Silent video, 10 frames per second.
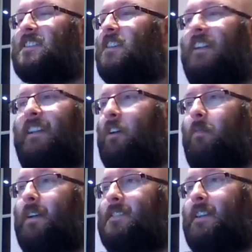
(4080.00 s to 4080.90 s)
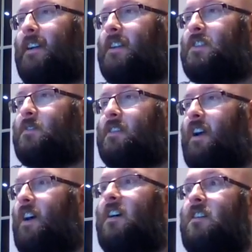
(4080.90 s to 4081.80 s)
she's only little, bless her, and she was
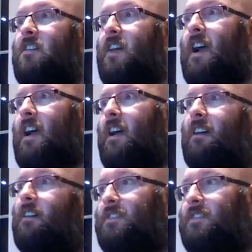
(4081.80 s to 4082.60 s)
like, I know that!